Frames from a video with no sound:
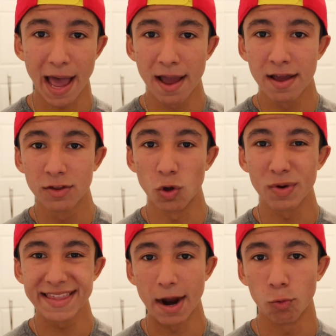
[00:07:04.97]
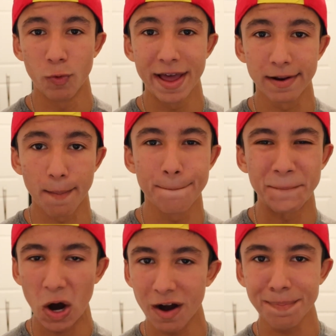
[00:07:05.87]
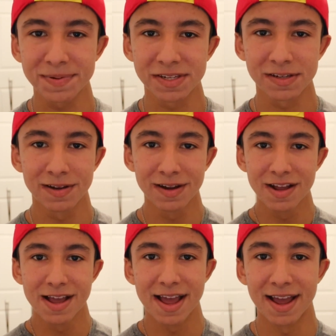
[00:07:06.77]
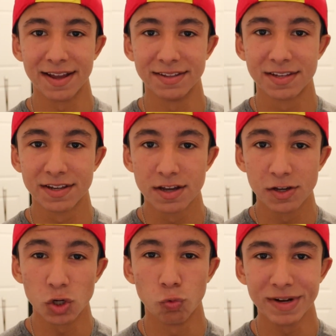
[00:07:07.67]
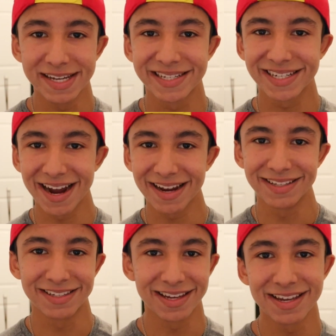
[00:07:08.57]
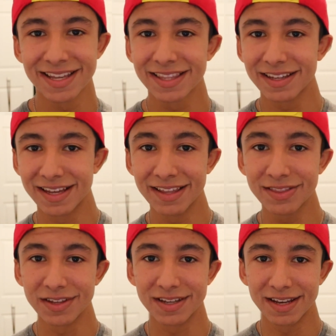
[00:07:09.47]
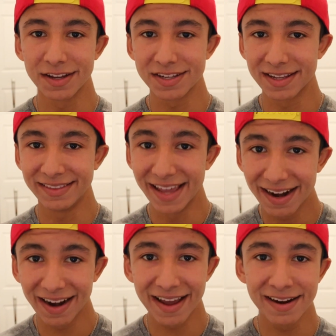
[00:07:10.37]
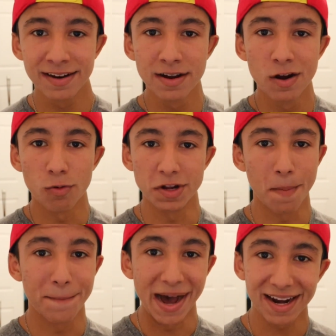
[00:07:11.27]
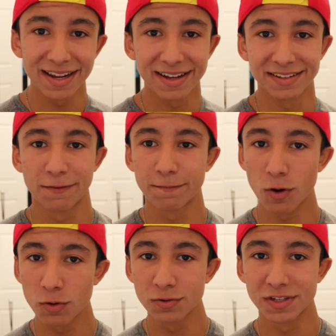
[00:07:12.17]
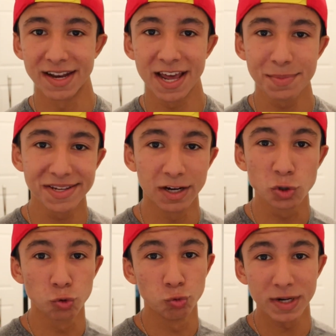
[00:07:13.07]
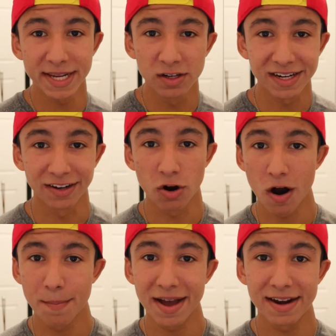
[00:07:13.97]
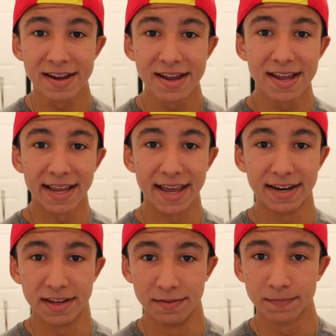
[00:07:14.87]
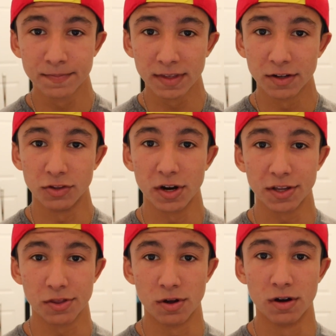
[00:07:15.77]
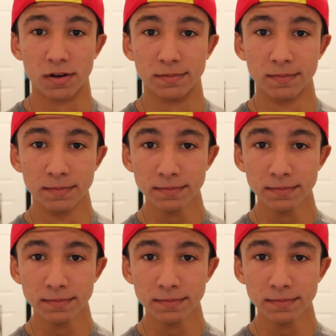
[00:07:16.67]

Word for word: that the way that red pops and, you know, really shines in the in the daylight when you're battling against foes and enemies. It looks really good in combat, and in during the